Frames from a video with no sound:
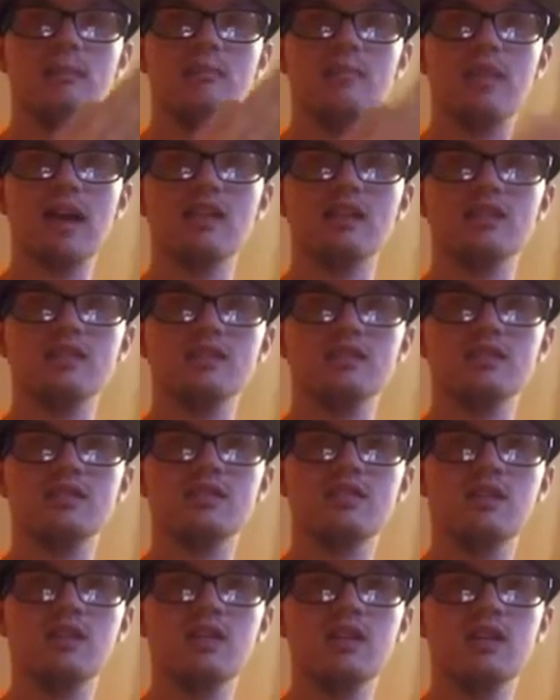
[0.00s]
Malice
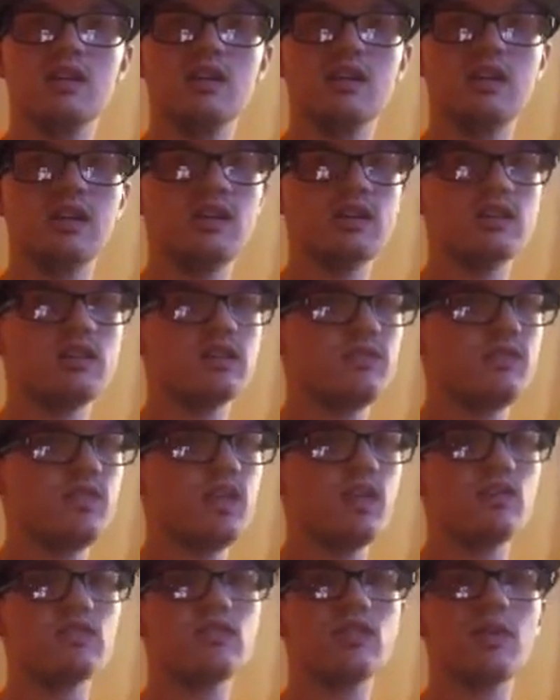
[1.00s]
is
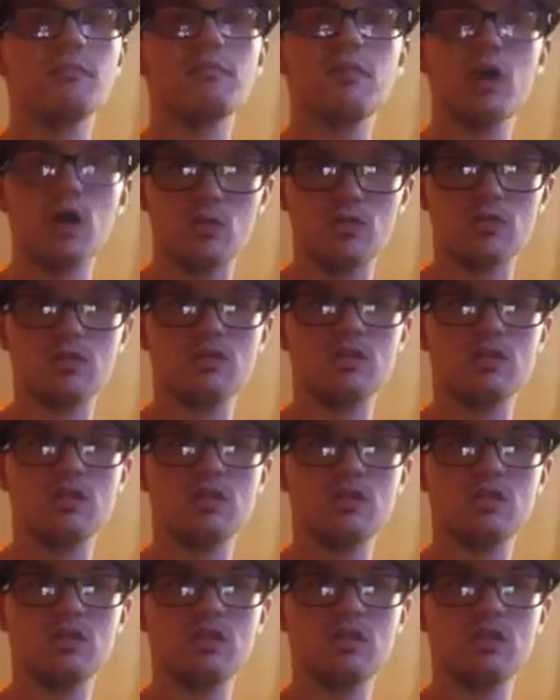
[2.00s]
feared the most,